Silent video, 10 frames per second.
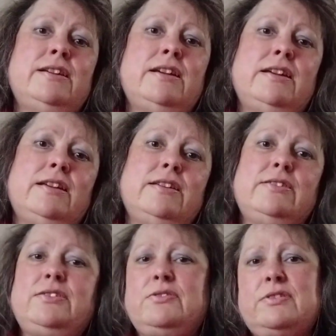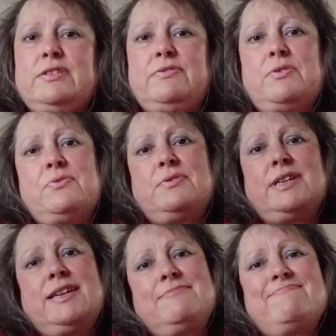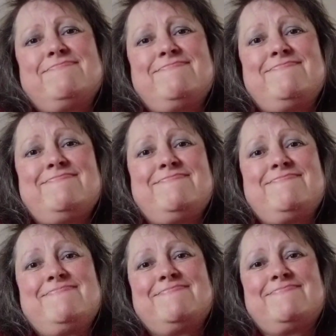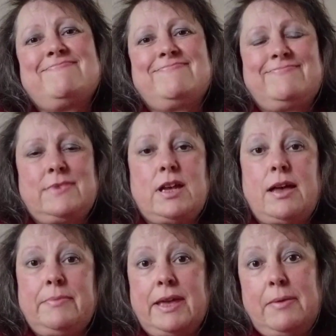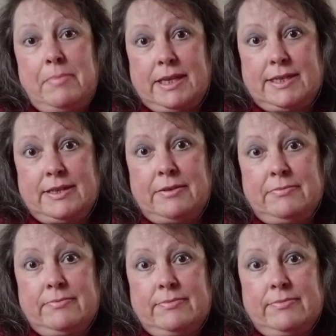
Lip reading: The joys of hoarding. I'm getting better though.